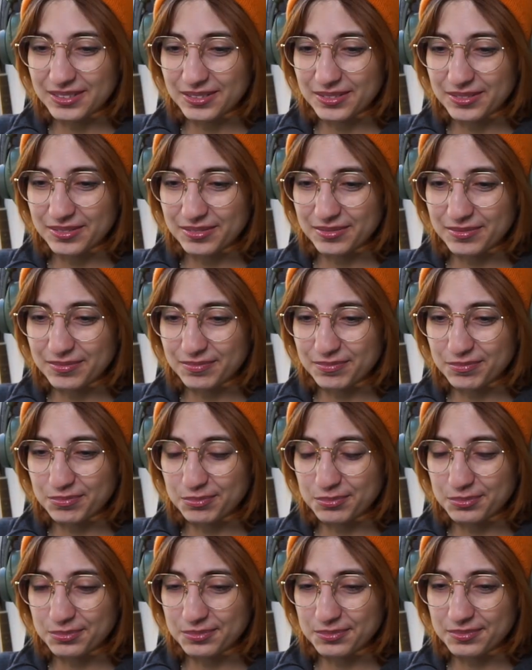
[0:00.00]
I
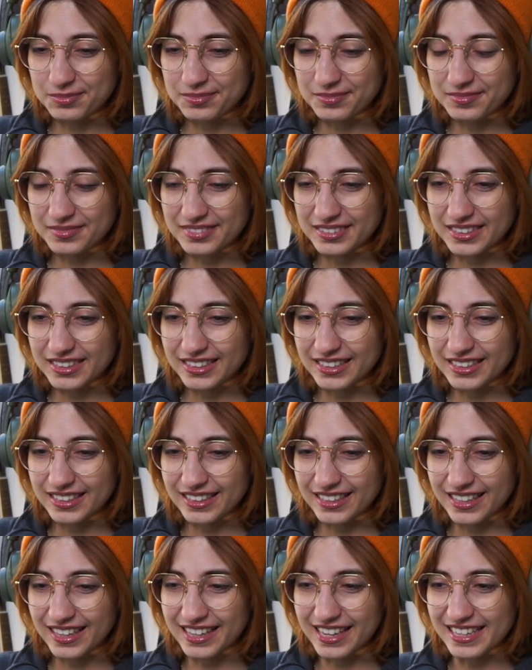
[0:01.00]

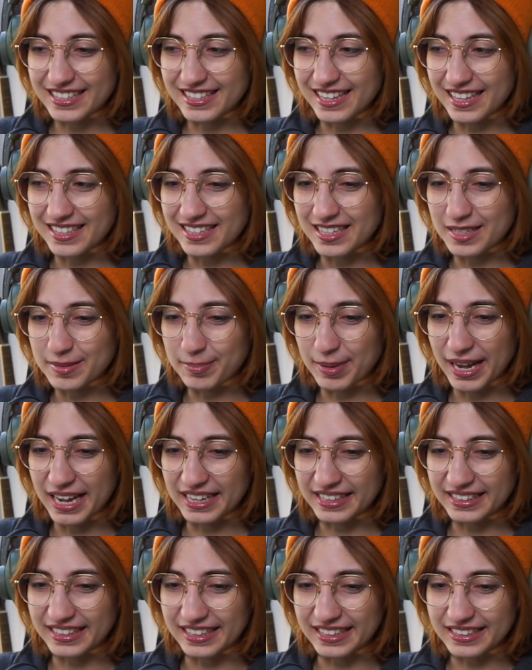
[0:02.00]
guess that's his
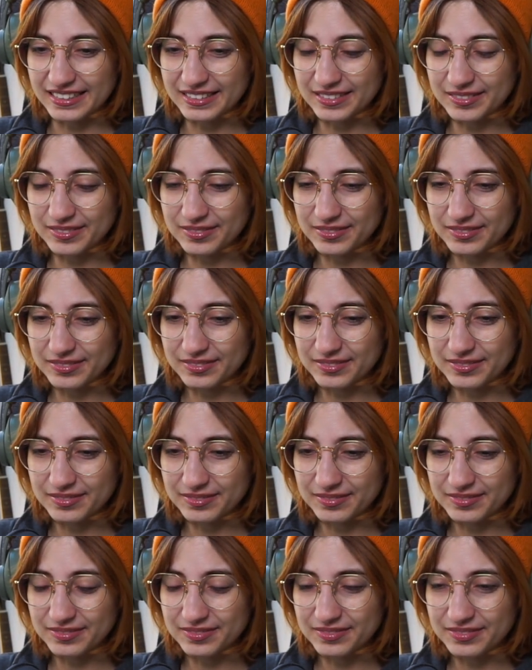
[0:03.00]
back then. Yeah, that